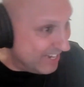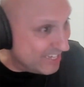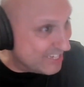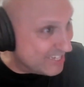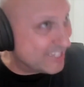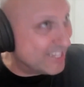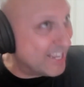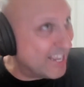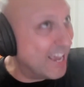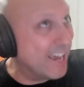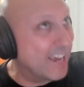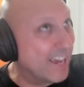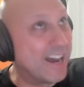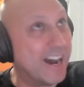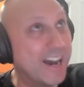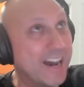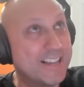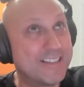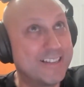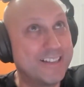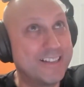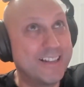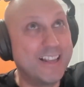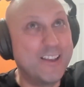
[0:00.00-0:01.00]

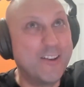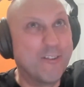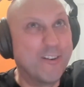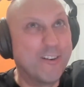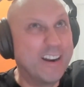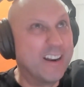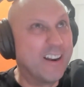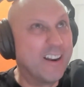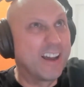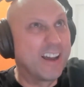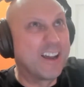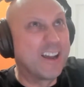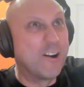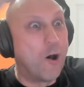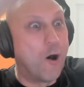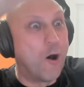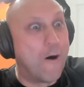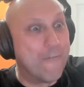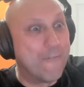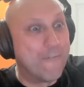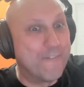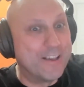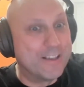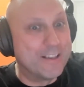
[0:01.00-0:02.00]
staircase, and then you're in like an
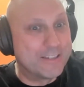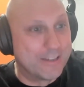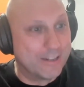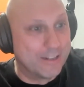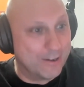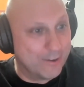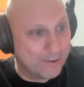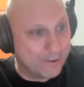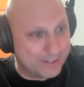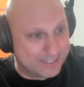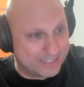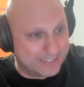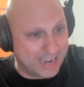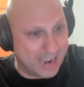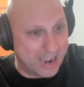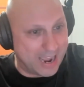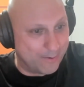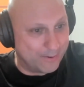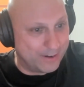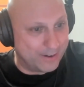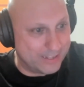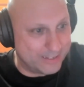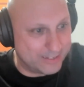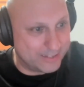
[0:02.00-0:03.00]
office that looks
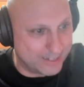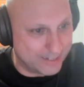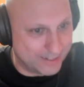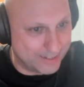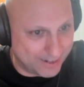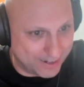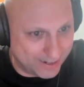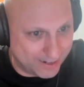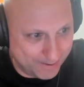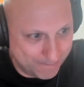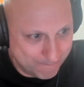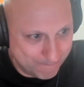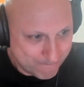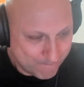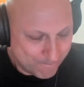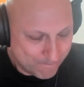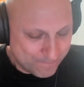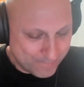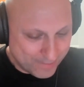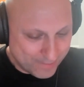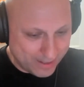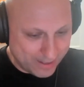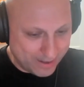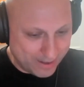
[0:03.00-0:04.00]
down into the
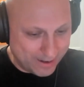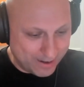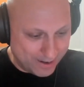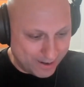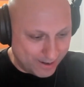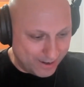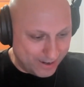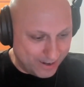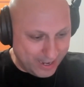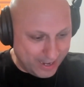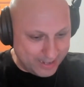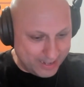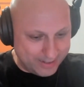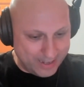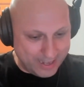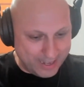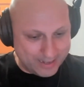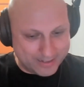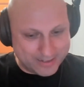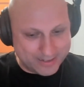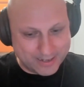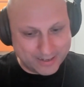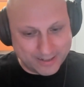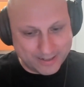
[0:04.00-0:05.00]

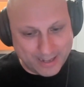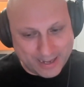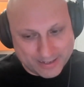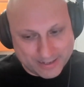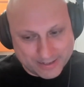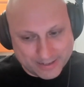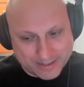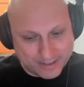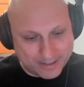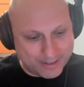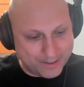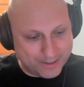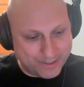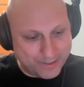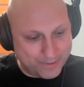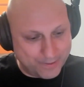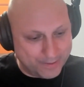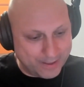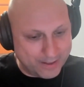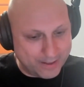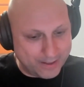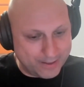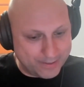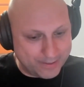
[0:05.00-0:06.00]
into
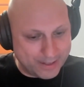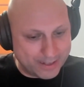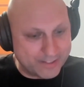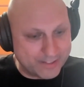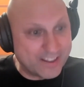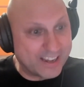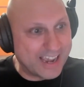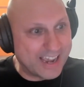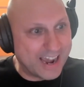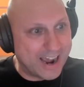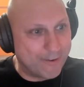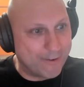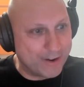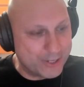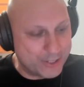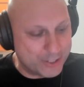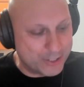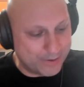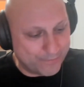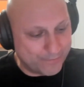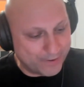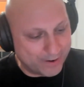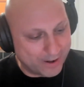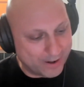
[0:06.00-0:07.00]
the garage,
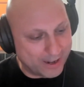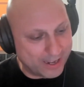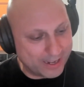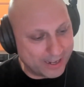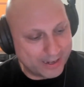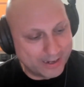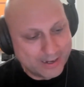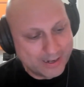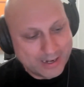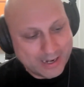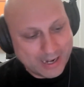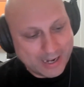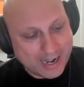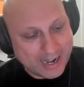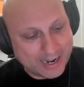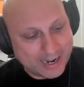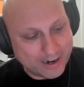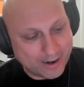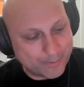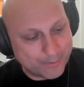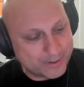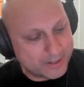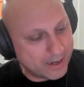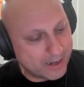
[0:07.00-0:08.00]
if you like.
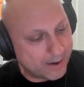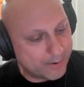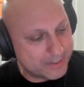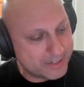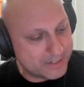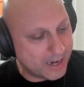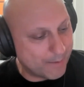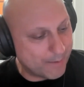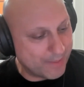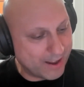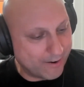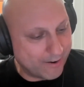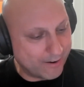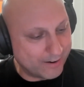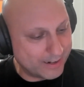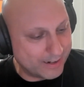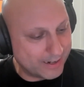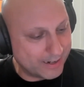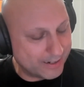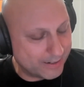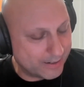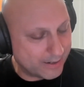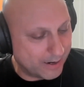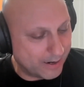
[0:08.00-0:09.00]
And I was up there, and
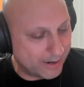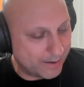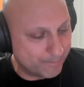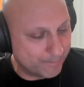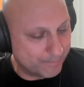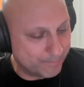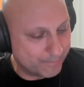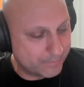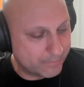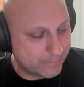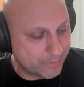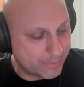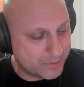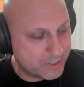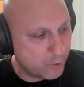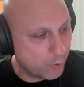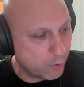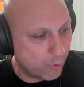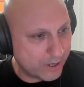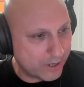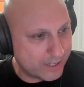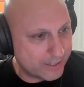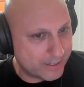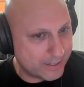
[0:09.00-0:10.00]
then was
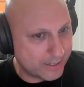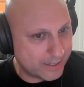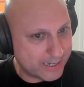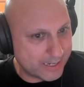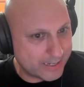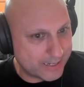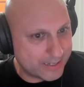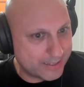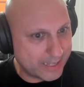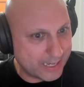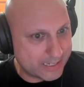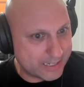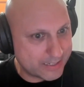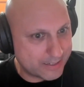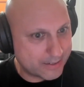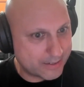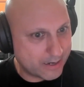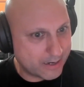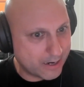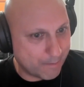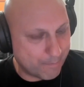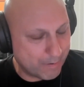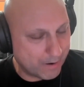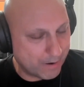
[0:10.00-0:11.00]
talking to these
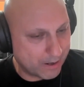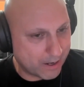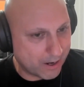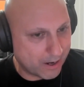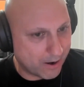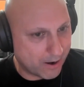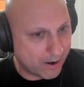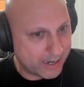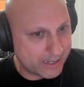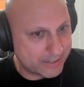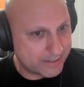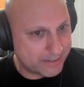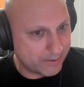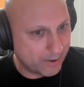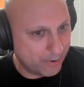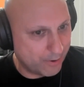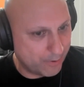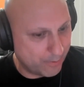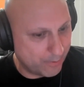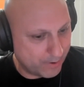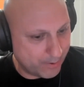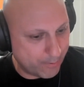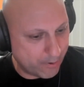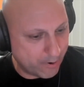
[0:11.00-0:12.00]
couple of guys
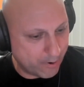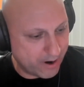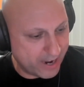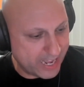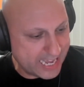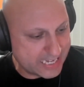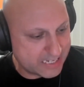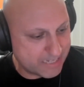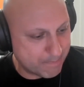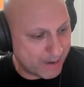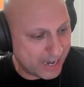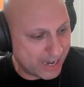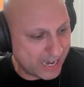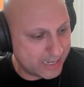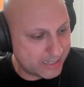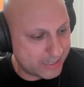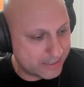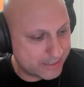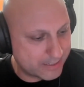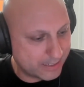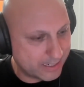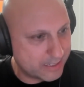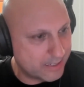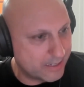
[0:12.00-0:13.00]
who were his
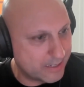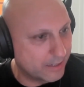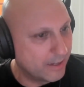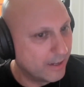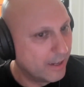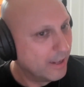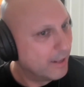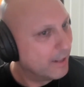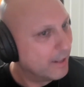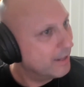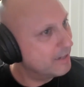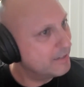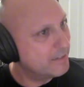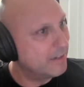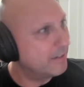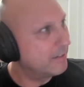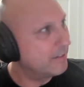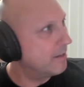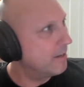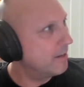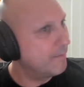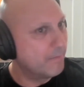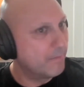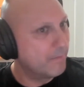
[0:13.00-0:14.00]
mates, and they said,
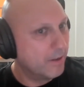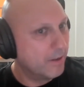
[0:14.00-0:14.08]
do